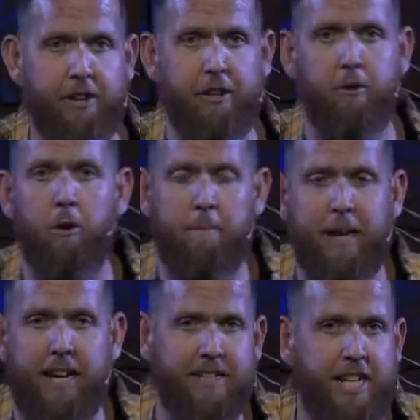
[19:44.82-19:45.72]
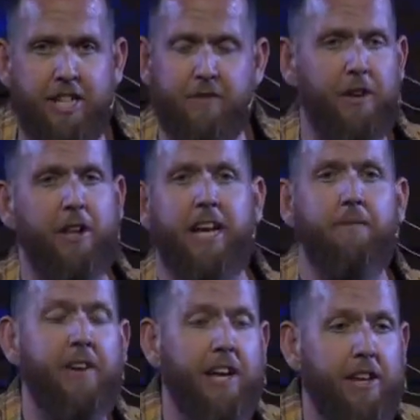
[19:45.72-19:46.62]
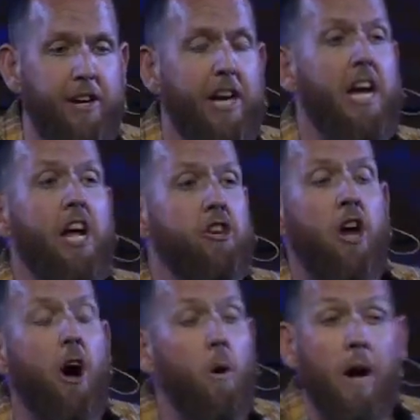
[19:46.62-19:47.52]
the Lord because I just feel like a failure. No,